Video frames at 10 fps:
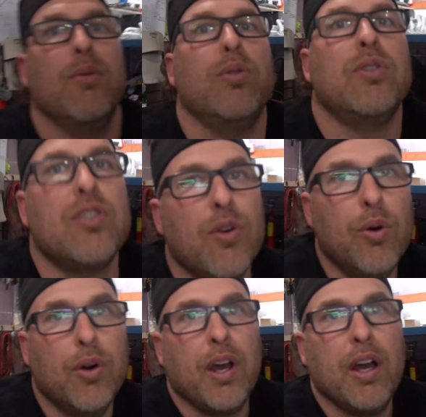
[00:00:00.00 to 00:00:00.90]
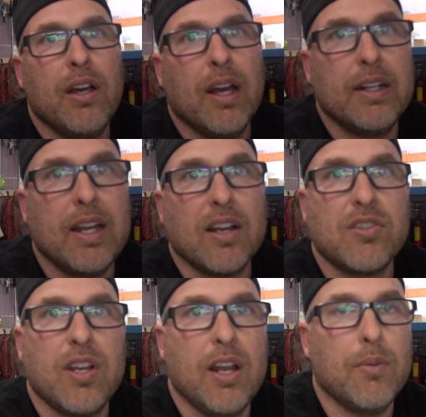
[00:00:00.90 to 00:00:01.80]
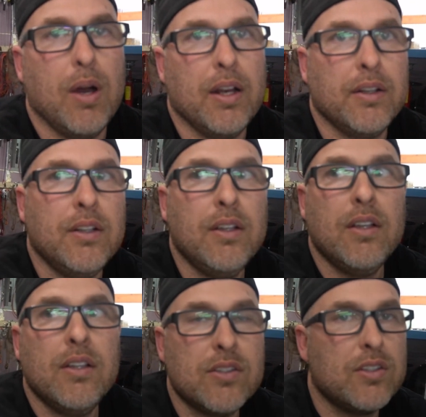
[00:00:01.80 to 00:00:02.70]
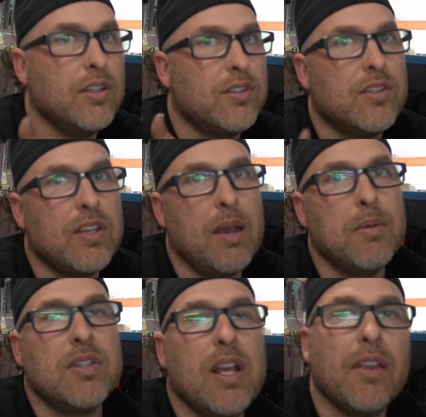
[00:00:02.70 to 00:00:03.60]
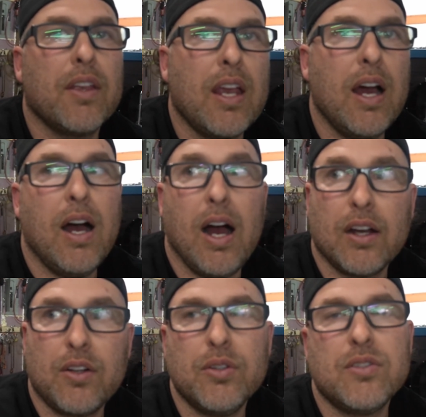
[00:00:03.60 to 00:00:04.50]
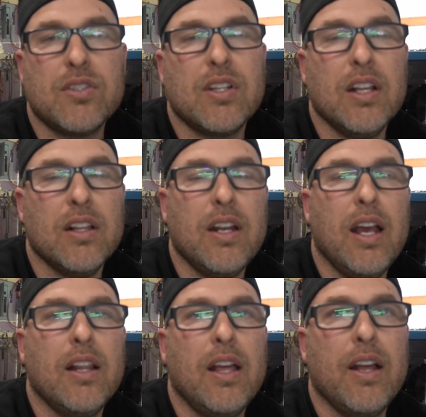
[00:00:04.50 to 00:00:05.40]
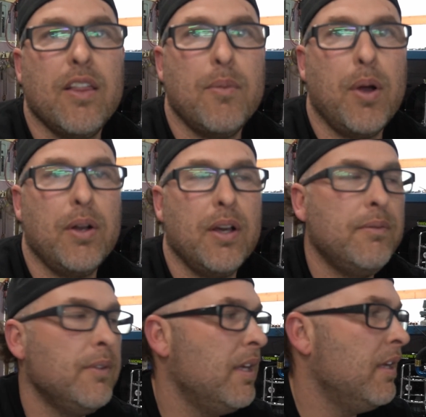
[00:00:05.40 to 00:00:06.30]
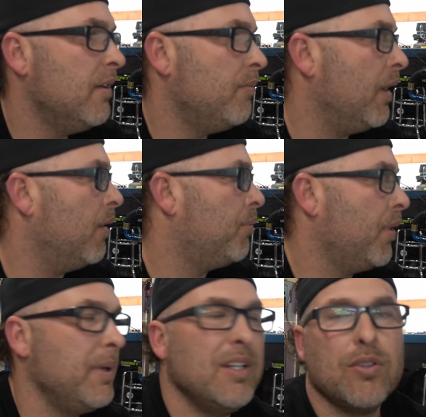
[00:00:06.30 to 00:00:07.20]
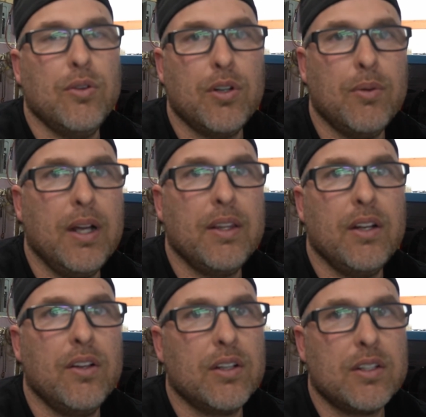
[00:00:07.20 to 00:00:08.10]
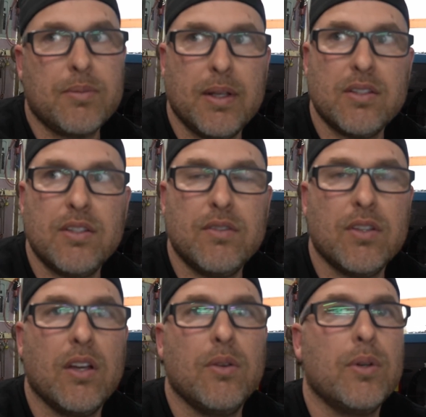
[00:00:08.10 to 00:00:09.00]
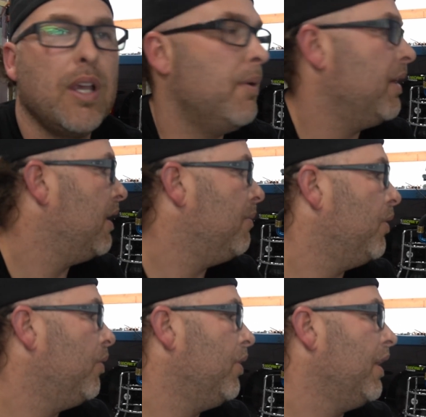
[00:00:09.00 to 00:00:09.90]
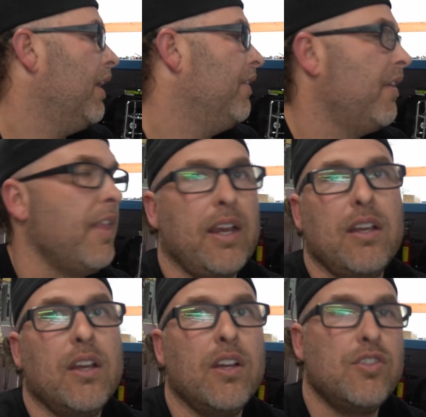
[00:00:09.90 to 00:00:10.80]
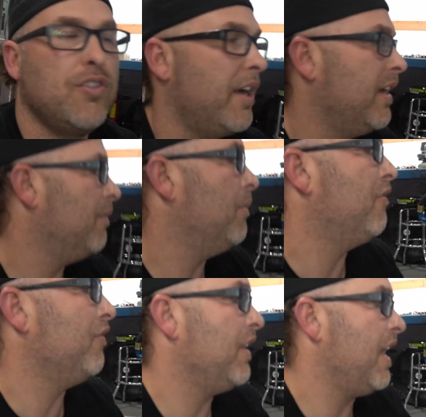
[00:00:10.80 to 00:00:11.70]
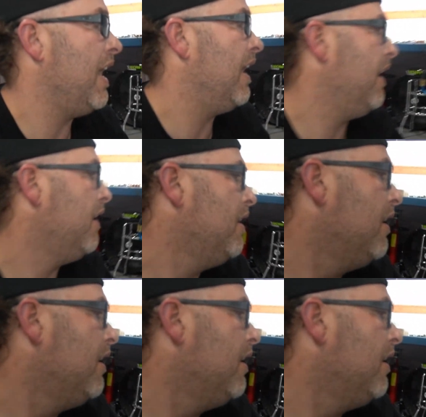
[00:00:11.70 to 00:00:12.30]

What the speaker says: will just order a -10 one, so it's the same as the other car. I could steal it out of that other motor, but I'll probably just order one. They're not expensive, so we'll get one of them on order and then that can go straight in. But for now,